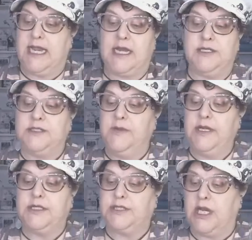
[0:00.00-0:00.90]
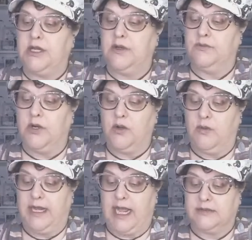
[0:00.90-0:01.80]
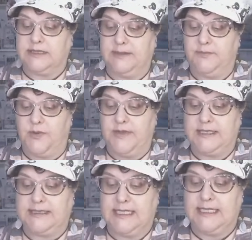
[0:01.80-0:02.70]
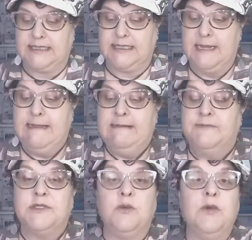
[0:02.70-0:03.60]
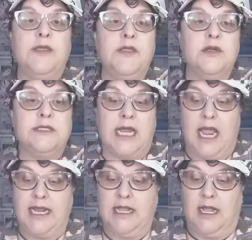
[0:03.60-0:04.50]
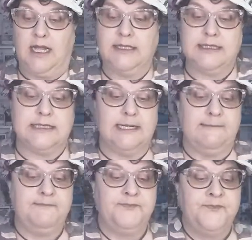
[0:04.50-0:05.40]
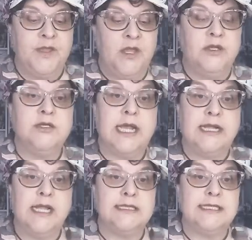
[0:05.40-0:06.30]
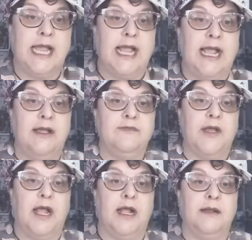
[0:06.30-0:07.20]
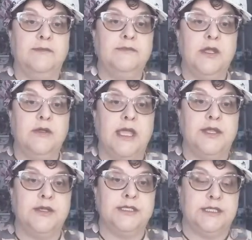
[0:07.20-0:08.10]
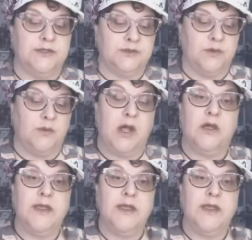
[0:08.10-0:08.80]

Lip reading: I just want to show you real quick how simple this is. So with your die cuts have, oh yeah, you can see this real well.